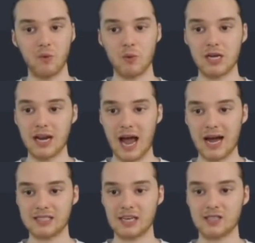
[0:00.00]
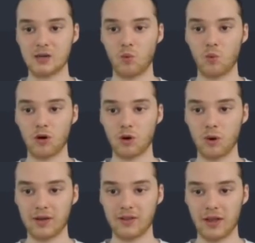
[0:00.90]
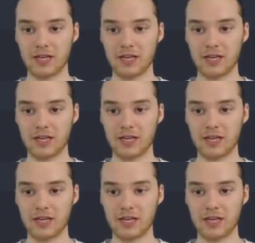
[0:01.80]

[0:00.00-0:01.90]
how we can access and work with